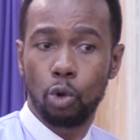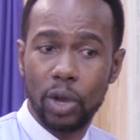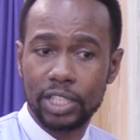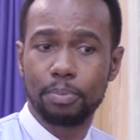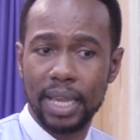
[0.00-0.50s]

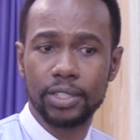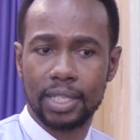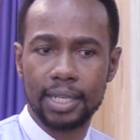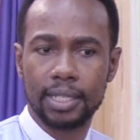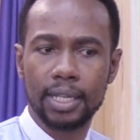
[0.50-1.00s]
Which means
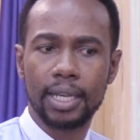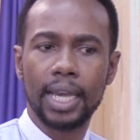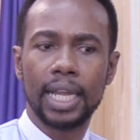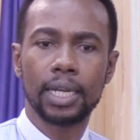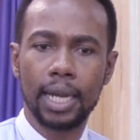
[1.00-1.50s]
that
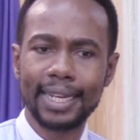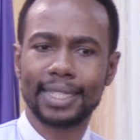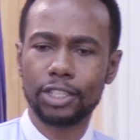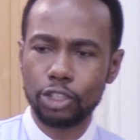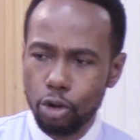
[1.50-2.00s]

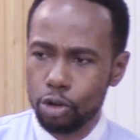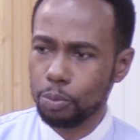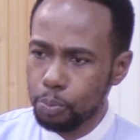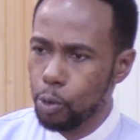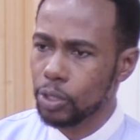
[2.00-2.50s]
let us
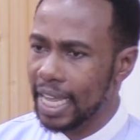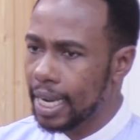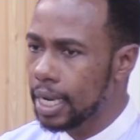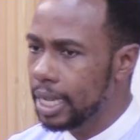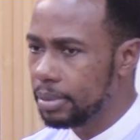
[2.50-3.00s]
not put a
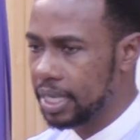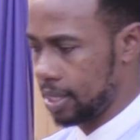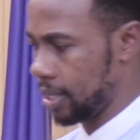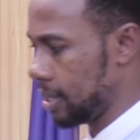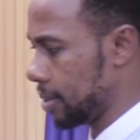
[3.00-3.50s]

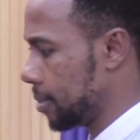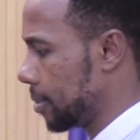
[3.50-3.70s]
limit